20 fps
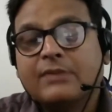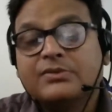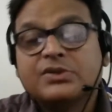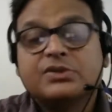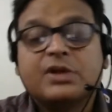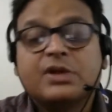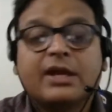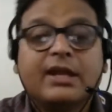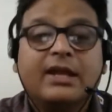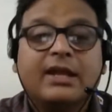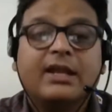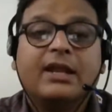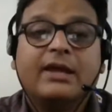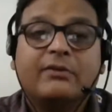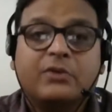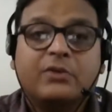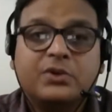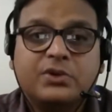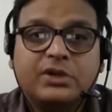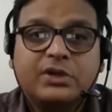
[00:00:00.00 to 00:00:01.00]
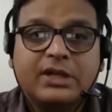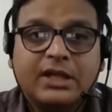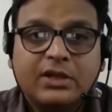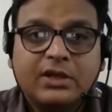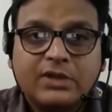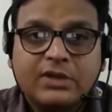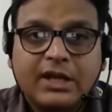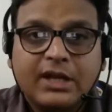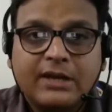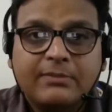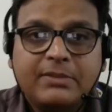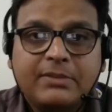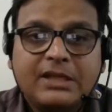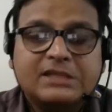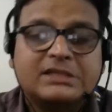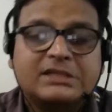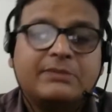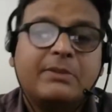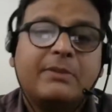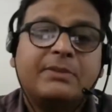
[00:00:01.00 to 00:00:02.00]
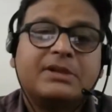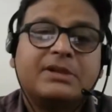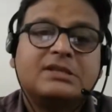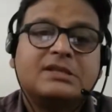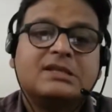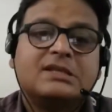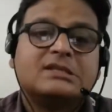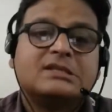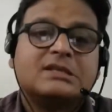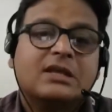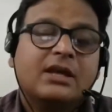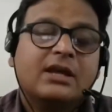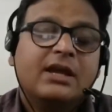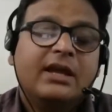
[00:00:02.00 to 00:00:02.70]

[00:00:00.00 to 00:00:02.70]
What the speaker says: So again, I want to tell you that please remember this